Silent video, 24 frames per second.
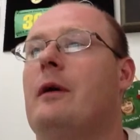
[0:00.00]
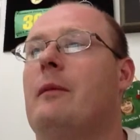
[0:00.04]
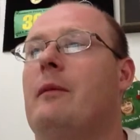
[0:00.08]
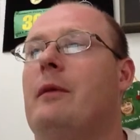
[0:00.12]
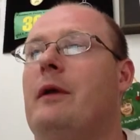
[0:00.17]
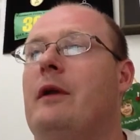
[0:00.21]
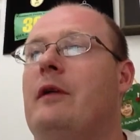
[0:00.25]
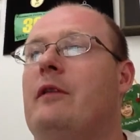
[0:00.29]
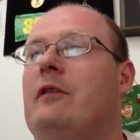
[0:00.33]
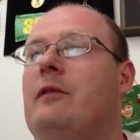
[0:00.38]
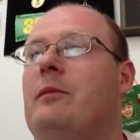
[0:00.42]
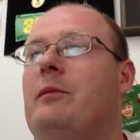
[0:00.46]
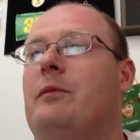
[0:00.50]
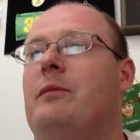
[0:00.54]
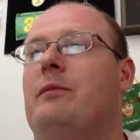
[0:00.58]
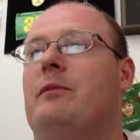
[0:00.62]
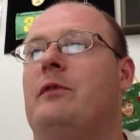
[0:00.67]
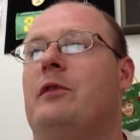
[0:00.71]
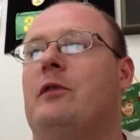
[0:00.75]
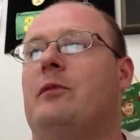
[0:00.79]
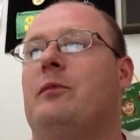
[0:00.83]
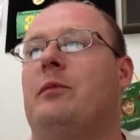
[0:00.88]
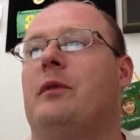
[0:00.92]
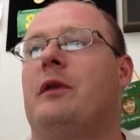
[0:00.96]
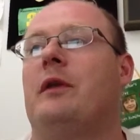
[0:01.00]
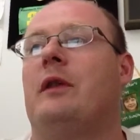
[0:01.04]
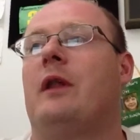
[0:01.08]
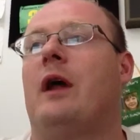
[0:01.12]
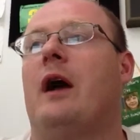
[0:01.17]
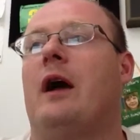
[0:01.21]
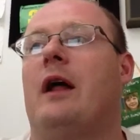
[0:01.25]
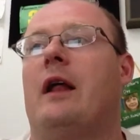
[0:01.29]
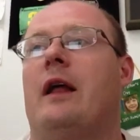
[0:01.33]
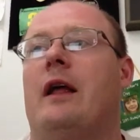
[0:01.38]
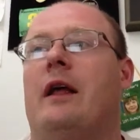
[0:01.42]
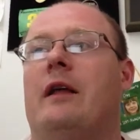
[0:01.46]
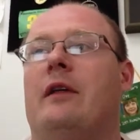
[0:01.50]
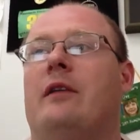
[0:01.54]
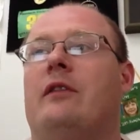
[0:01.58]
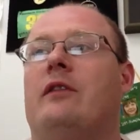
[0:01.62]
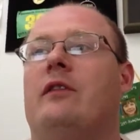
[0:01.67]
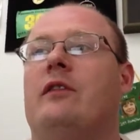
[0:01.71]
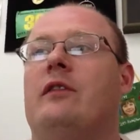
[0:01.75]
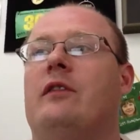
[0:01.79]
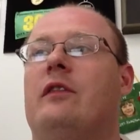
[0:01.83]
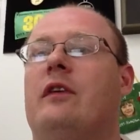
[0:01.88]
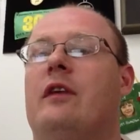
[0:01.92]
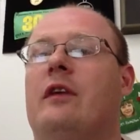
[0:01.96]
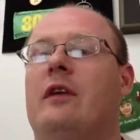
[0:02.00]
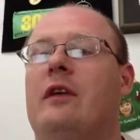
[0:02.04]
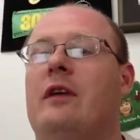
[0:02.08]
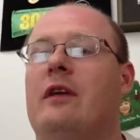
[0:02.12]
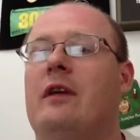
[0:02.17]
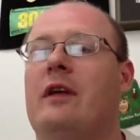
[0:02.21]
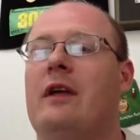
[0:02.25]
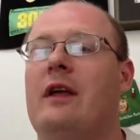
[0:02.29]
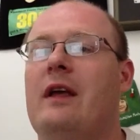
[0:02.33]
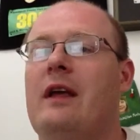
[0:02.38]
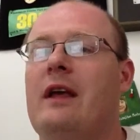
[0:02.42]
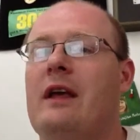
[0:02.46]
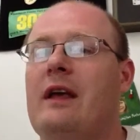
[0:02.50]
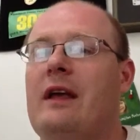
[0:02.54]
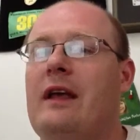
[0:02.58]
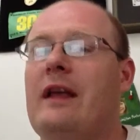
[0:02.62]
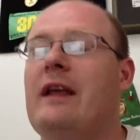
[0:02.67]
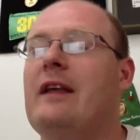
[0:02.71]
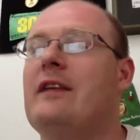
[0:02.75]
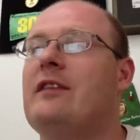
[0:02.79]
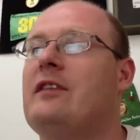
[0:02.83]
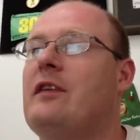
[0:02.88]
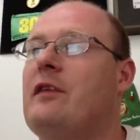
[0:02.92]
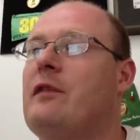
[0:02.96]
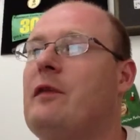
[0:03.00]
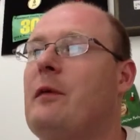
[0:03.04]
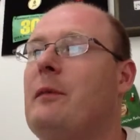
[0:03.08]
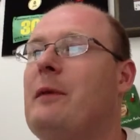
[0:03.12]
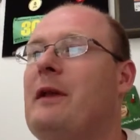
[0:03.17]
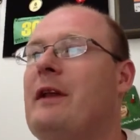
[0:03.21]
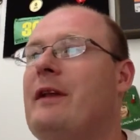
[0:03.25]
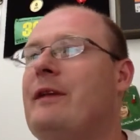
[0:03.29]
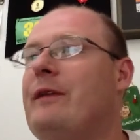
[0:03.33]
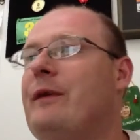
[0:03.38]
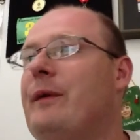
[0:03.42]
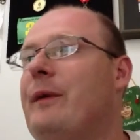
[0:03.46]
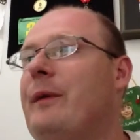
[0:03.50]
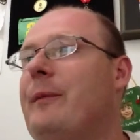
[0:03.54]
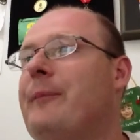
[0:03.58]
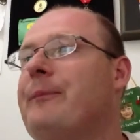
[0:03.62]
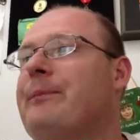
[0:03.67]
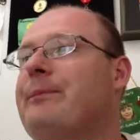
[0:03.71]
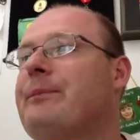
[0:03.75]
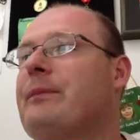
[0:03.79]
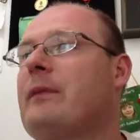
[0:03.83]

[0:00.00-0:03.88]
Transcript: But it's just been not as easy for me to do.